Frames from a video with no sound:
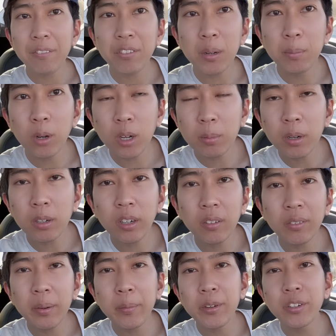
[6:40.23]
And from Pokemon Card
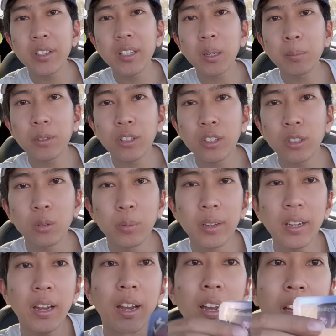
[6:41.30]
Vending Machine number two,
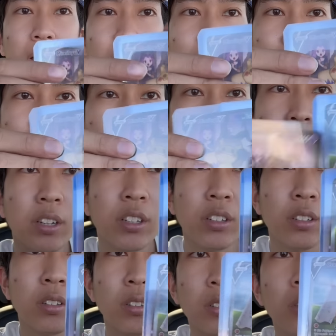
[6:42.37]
we have
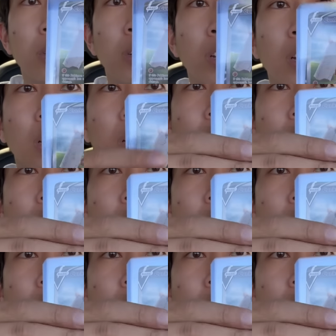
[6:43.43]
Mimikyu,